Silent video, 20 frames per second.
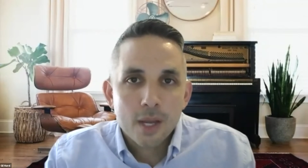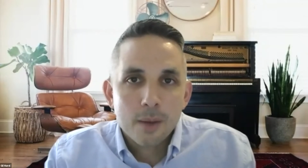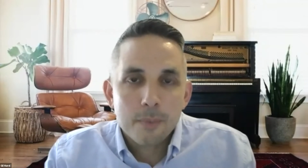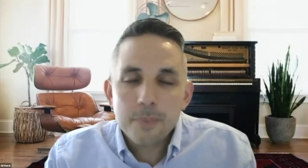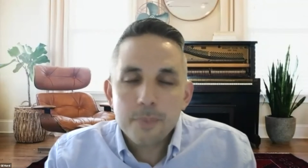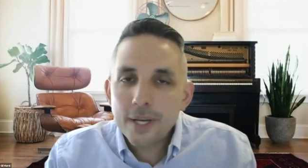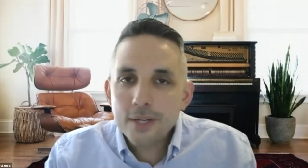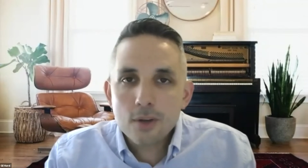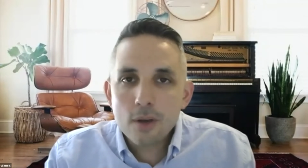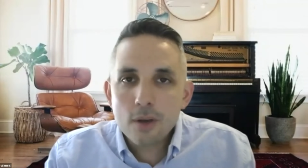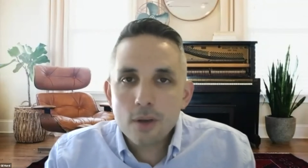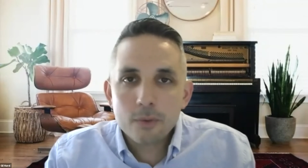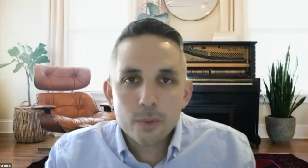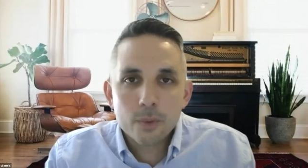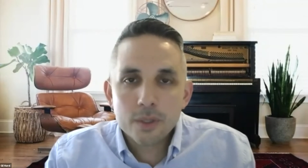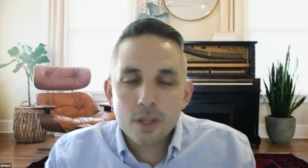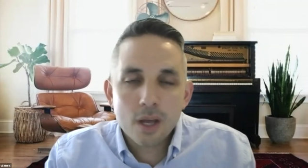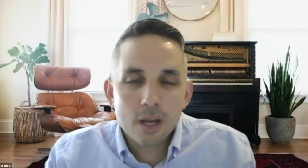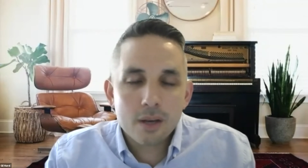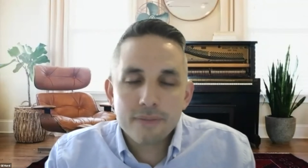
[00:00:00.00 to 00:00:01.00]
Beethoven
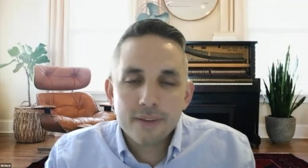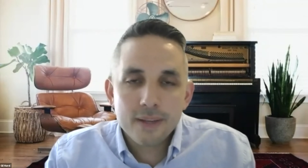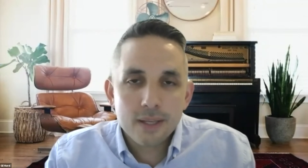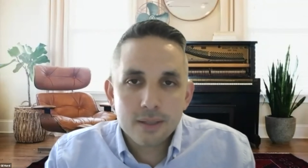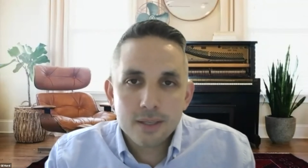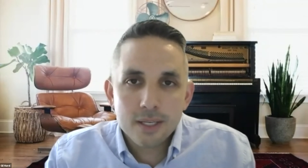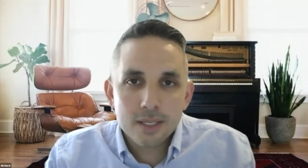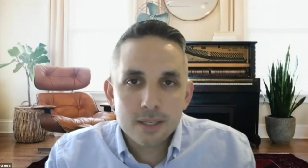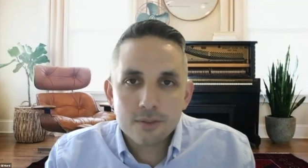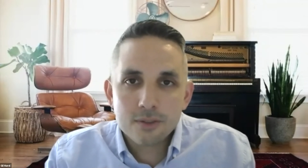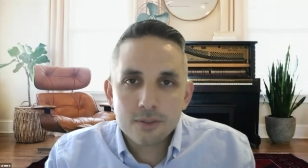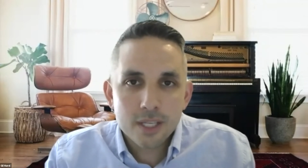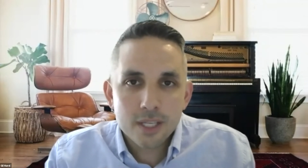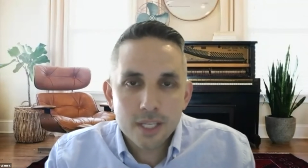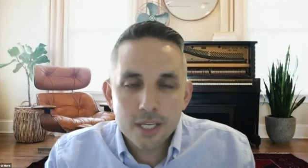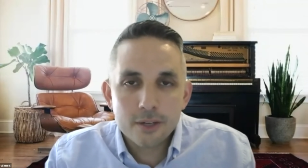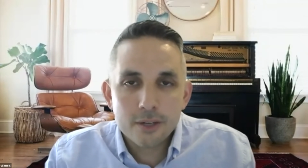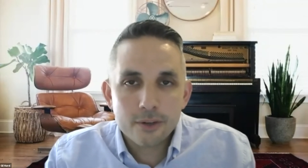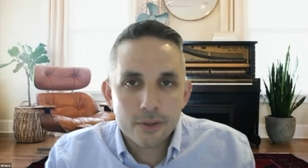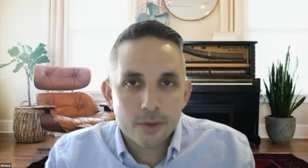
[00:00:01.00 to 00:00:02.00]
would not have needed to
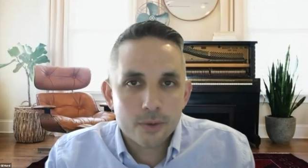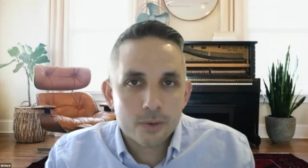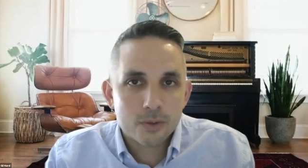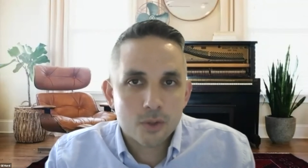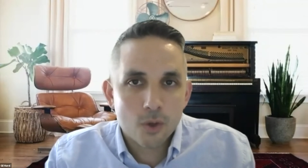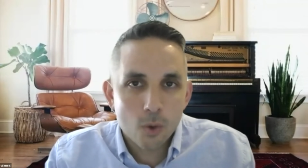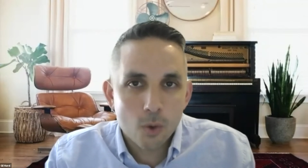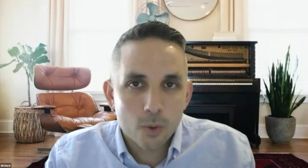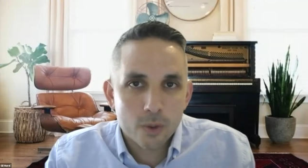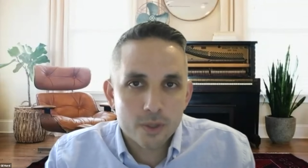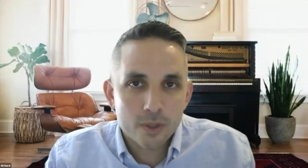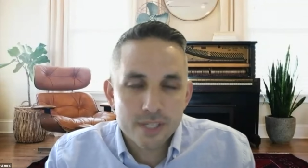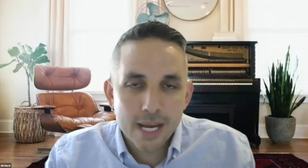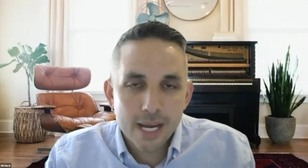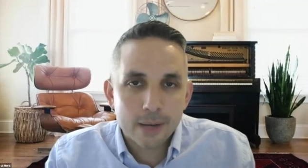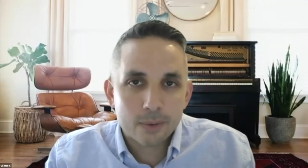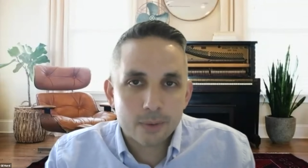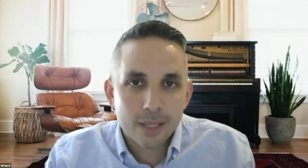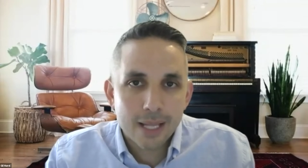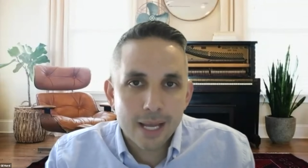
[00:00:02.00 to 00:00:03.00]
hear those chords
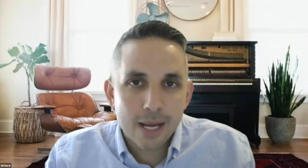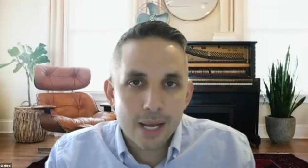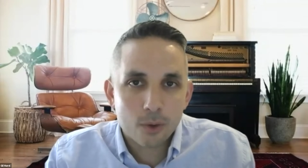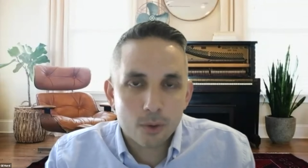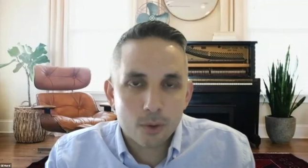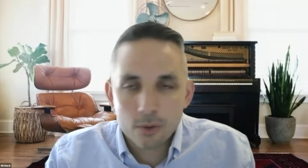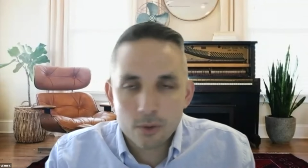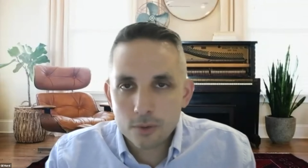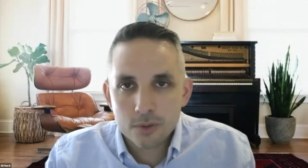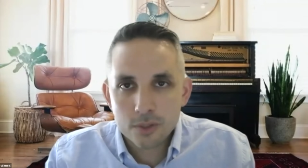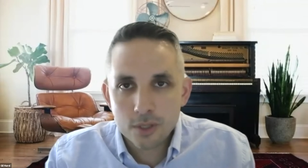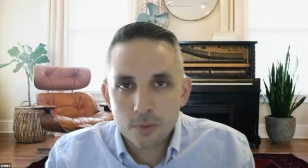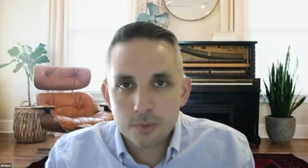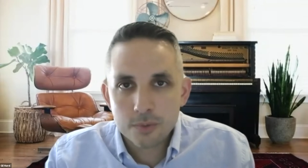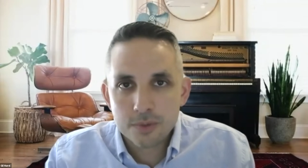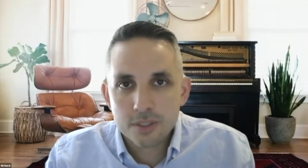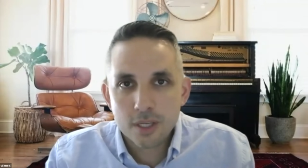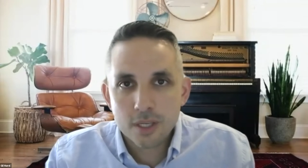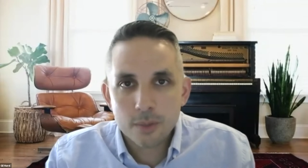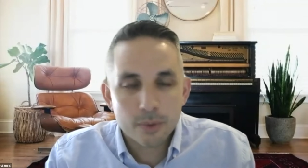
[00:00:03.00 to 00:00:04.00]
out loud or those
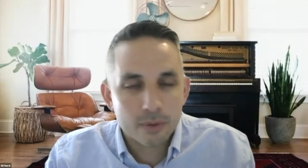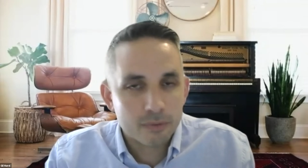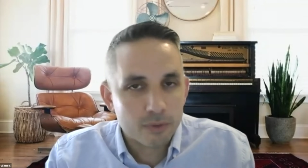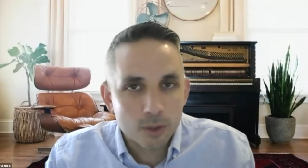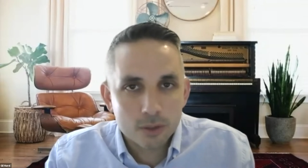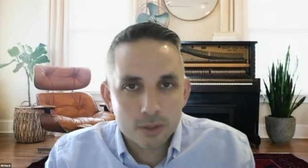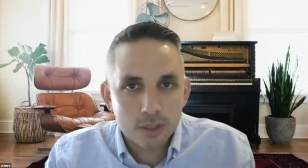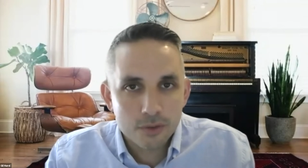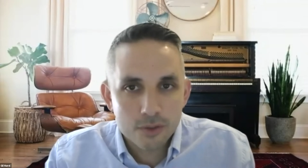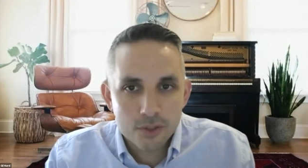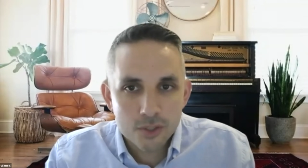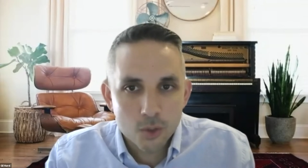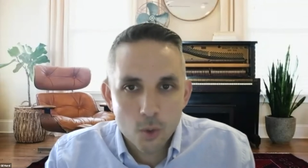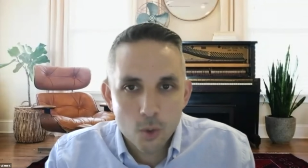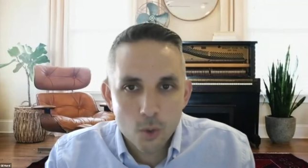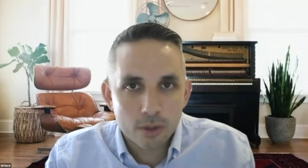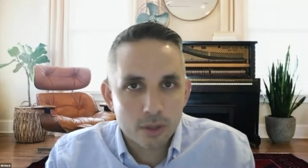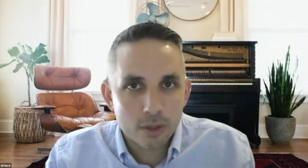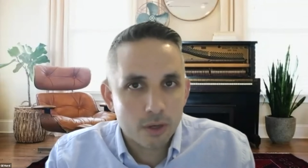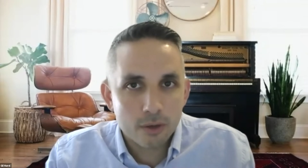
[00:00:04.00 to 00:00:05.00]
notes. He would have looked at the
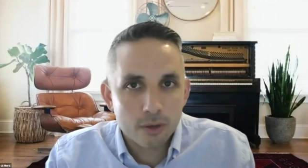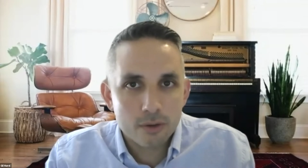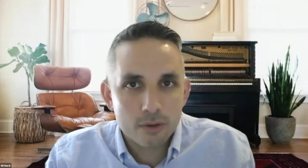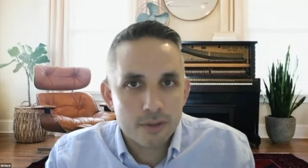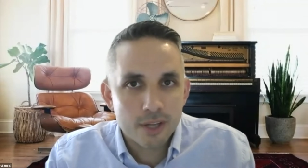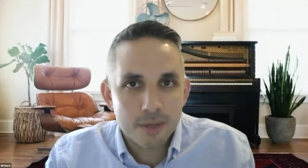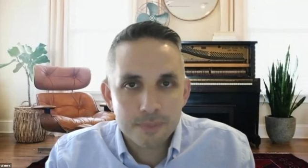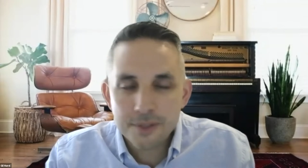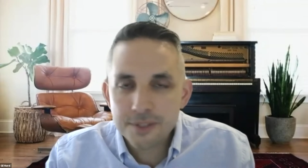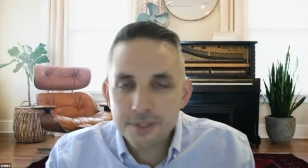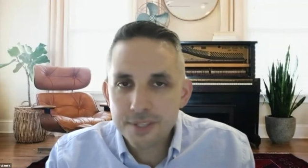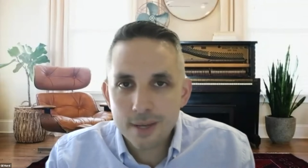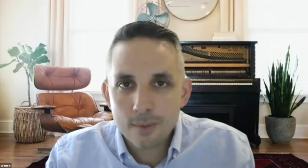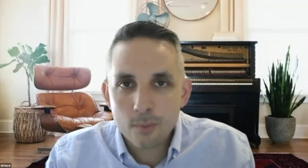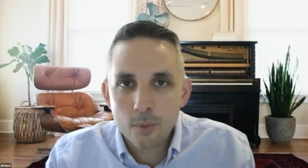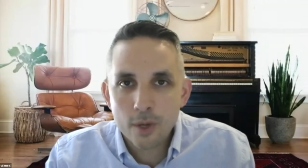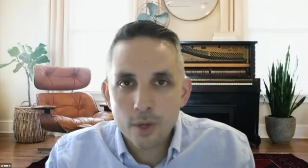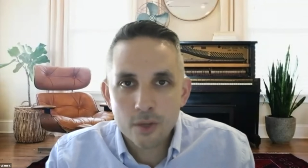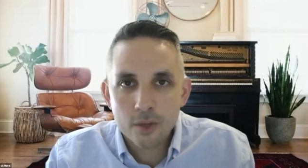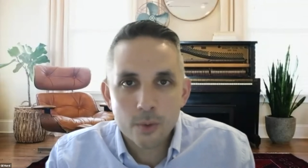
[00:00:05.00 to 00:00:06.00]
score and heard them the same
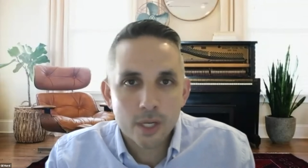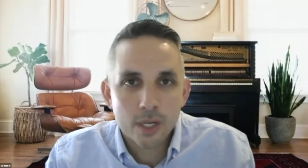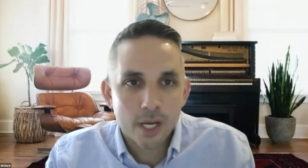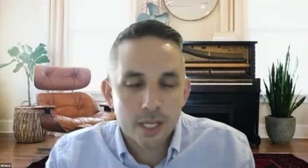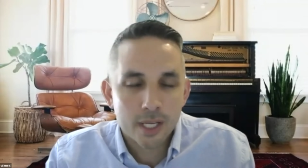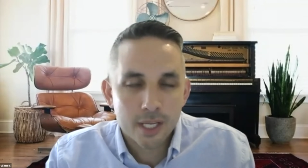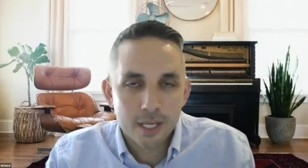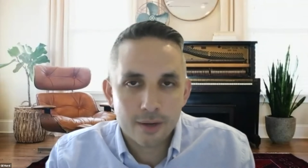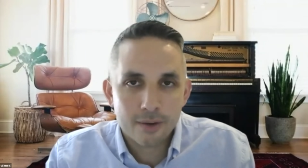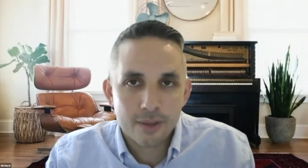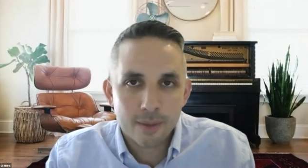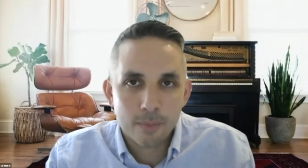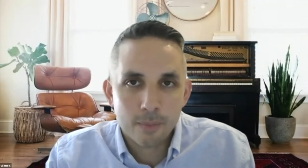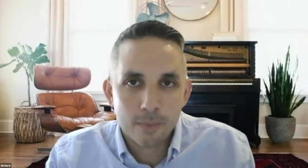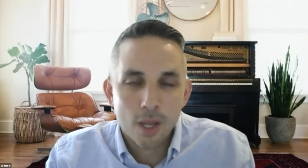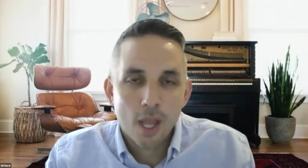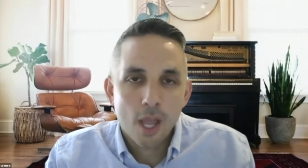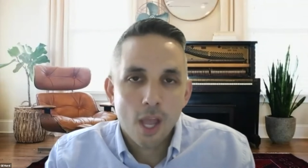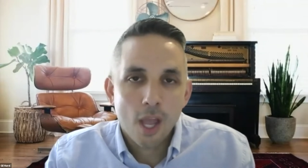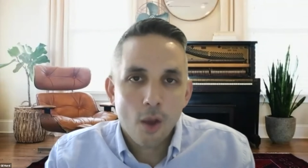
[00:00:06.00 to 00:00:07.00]
way you and I hear them
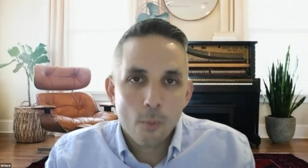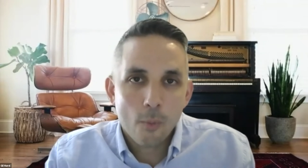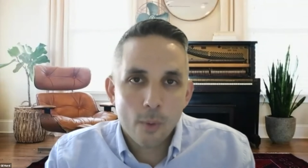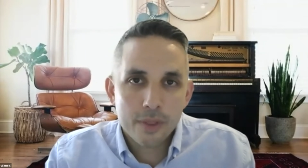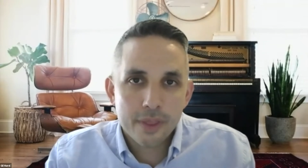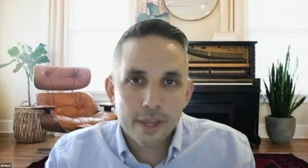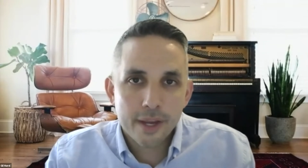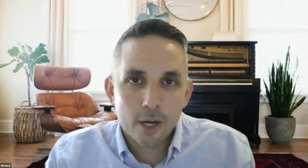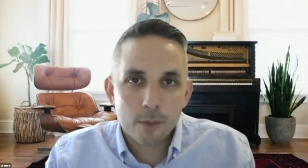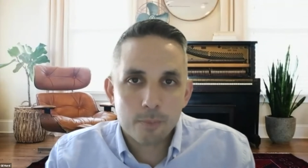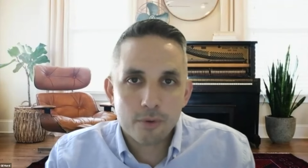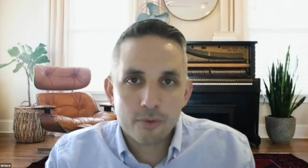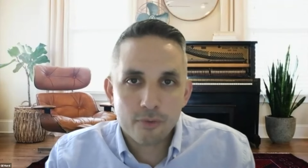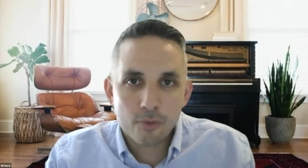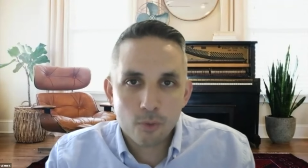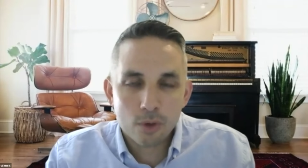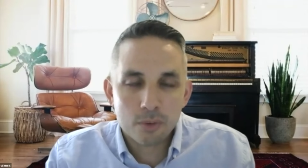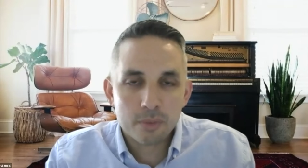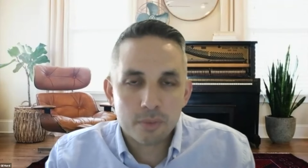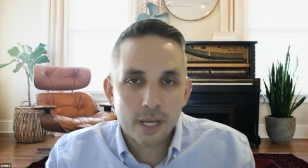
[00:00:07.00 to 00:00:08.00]
when they are
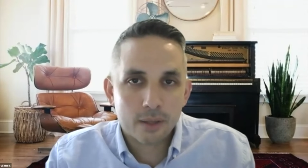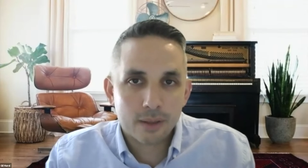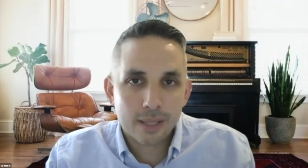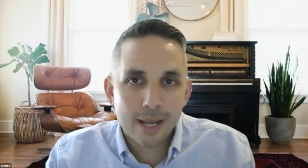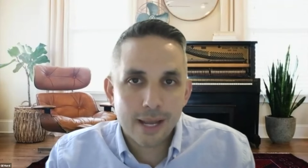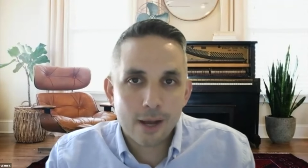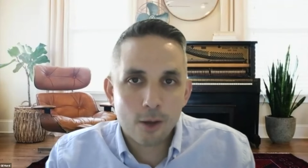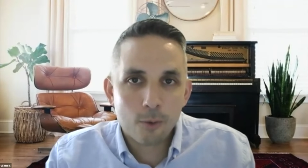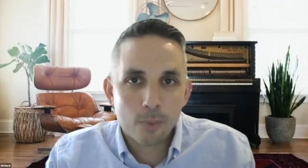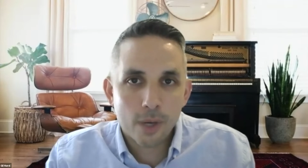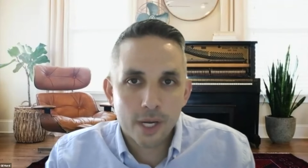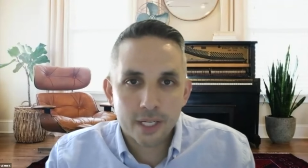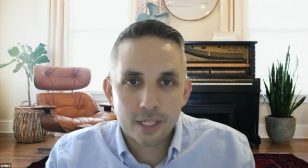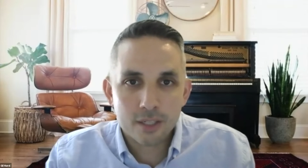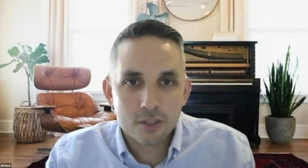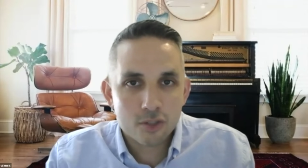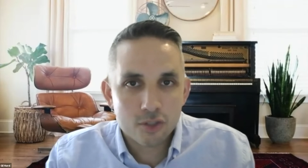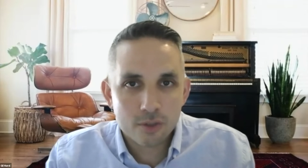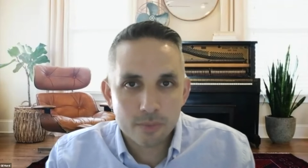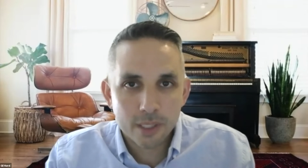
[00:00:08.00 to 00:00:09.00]
performed out loud by an
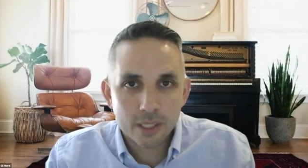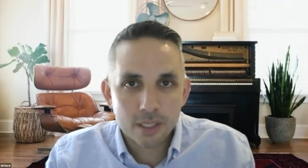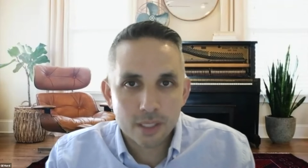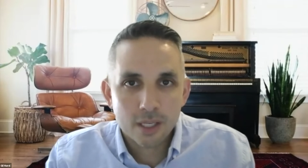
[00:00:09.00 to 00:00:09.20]
instrument.